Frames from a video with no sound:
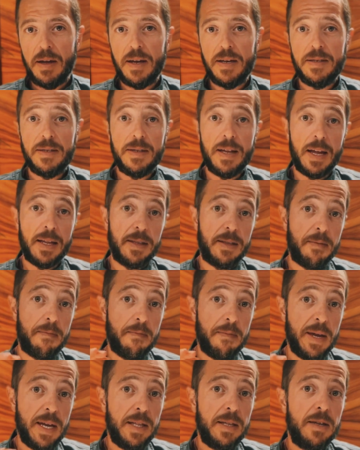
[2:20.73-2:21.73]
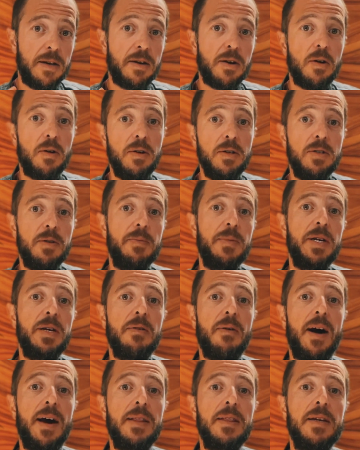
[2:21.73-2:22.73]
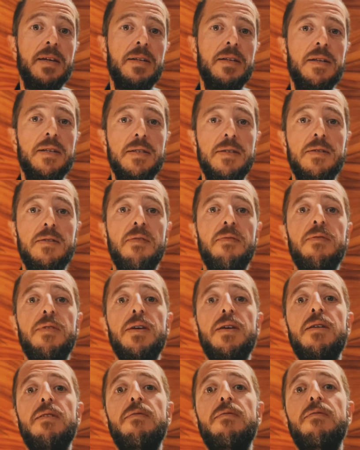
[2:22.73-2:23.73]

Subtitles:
is that the meat you're going to be grinding needs to be